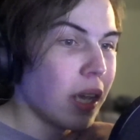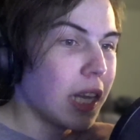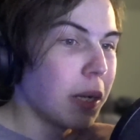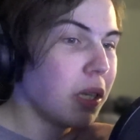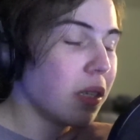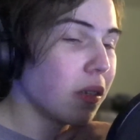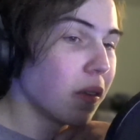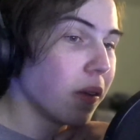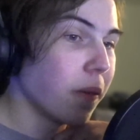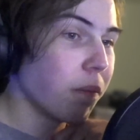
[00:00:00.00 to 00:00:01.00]
And I mean,
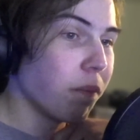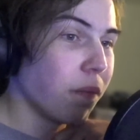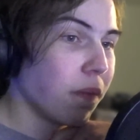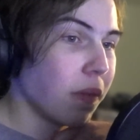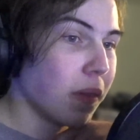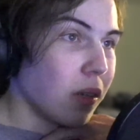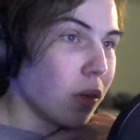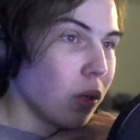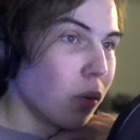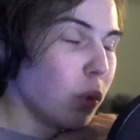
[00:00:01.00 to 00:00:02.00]

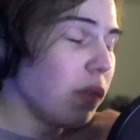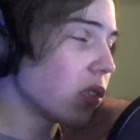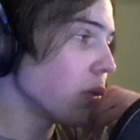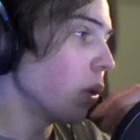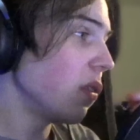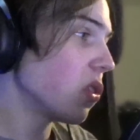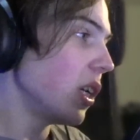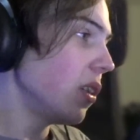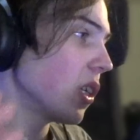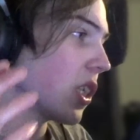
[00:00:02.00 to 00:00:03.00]
we've
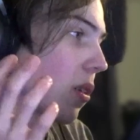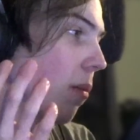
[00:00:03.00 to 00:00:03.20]
seen this